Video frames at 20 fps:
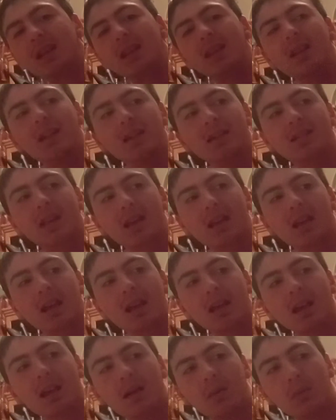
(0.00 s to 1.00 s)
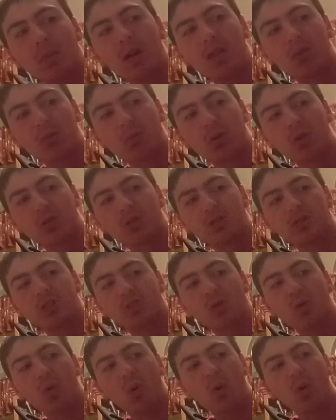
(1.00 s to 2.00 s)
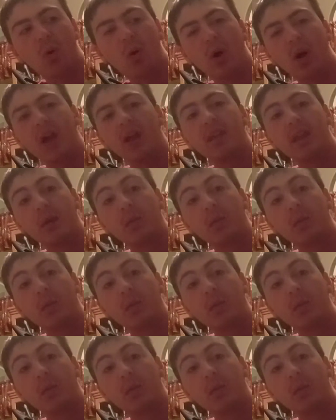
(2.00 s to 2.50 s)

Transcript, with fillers: then it's like I get a month worth of school that will